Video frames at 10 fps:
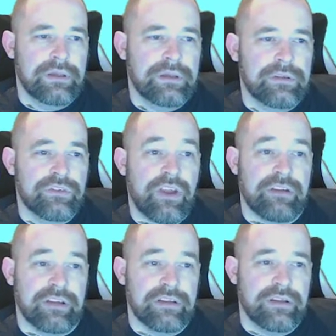
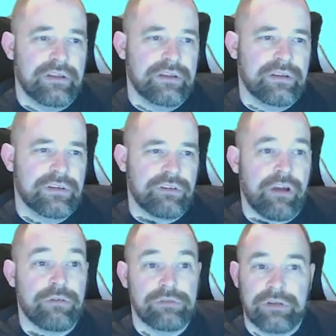
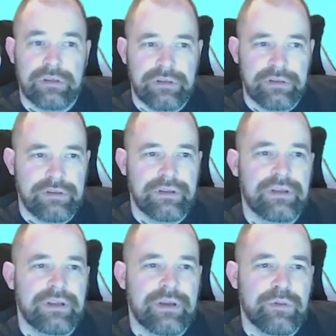Jeroen
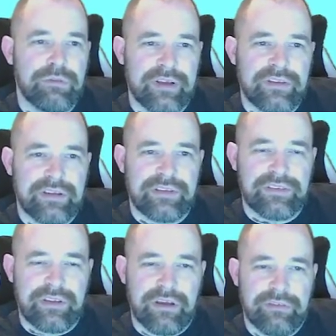writes a
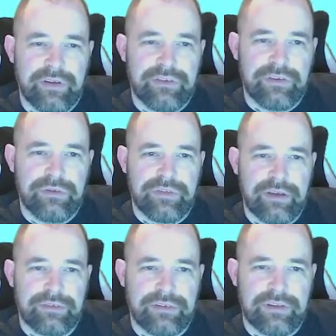list of
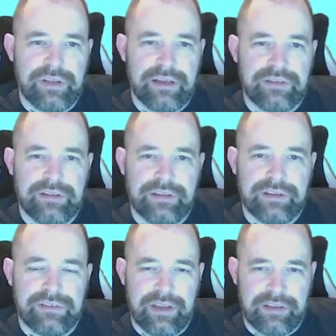2019
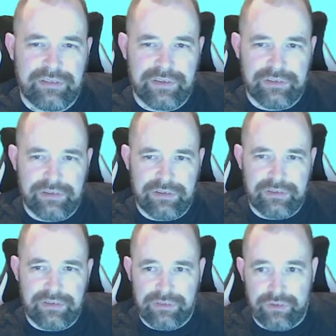consecutive integers.
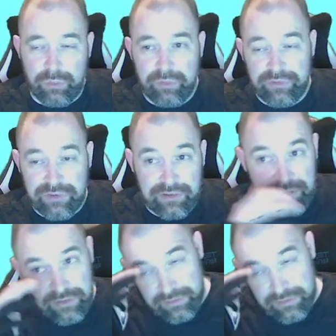The sum of his integers is